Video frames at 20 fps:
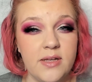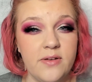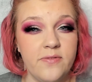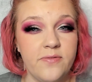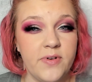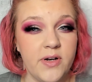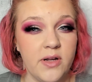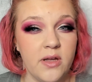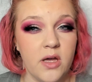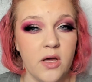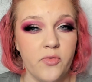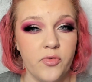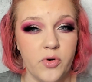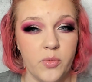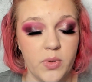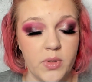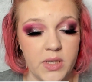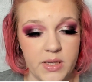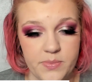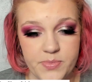a very
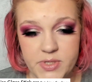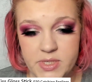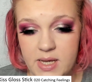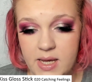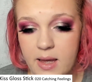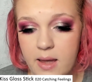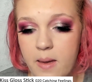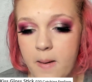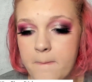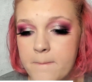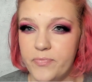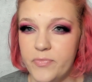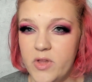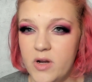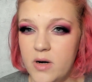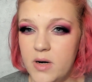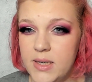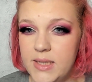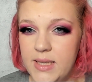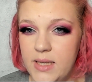comfortable lipstick.
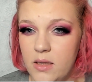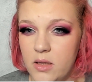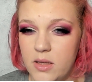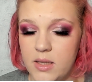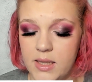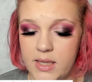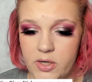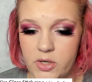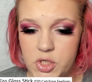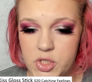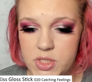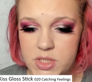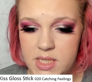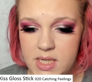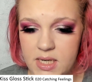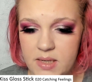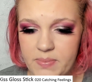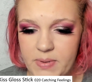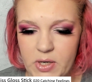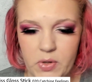There are little glitters in
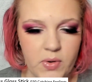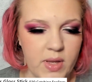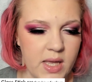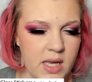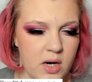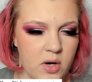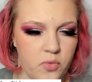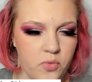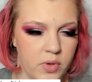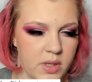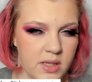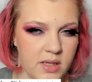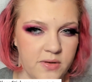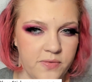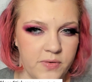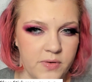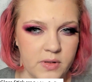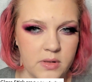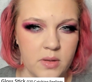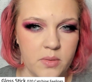it, but you cannot really
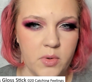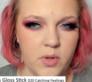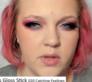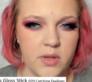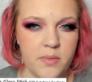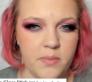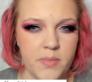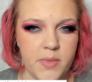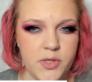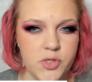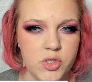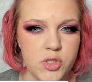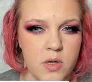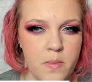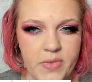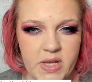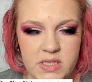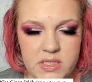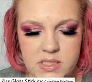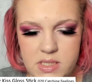feel them all that much.
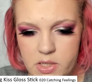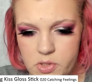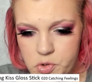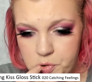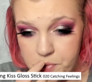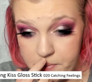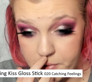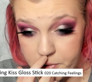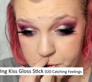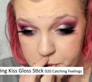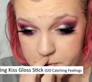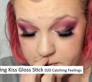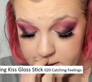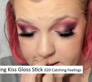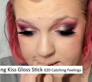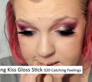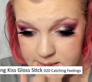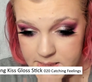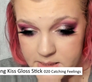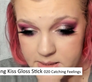It's not too
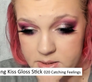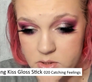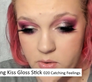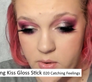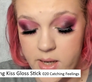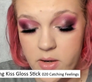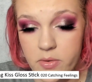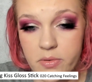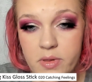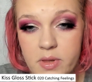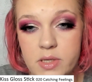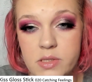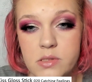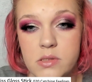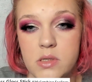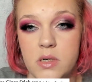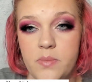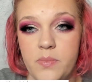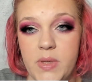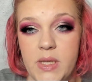moisturizing, so I don't think it's
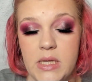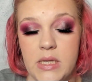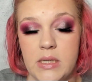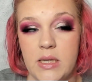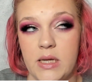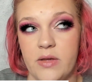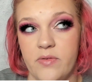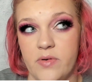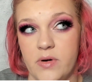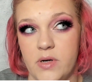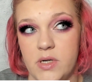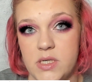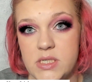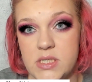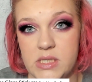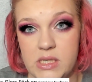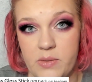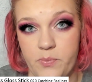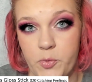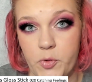gonna be like very
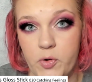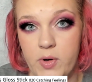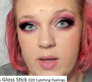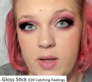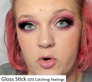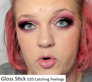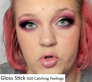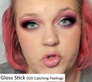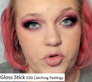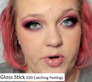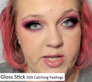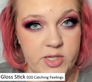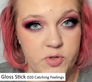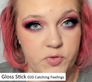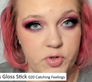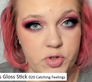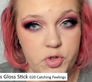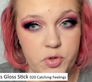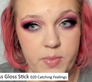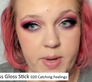slippery or
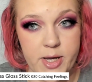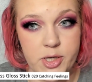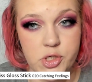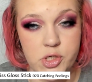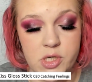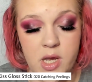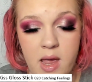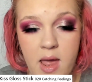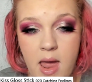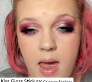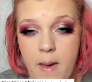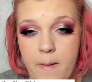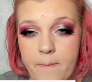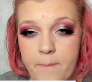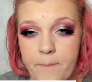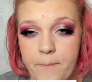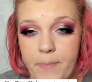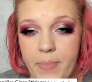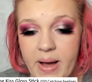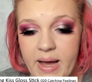transfer too much,
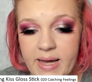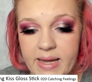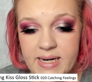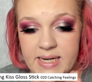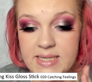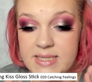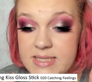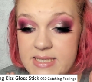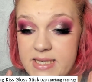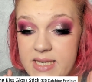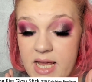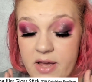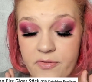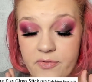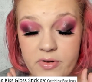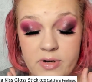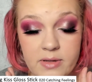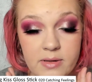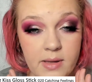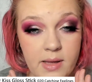but it's
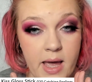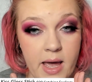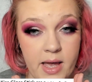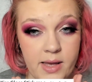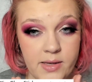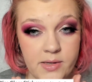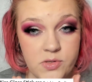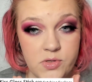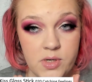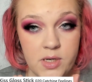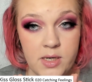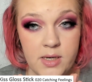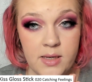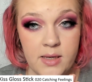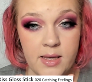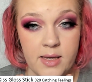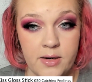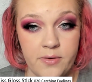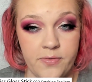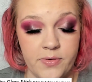definitely
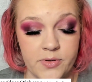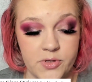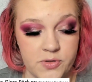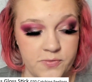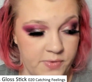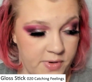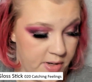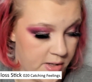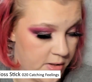hydrating and it feels very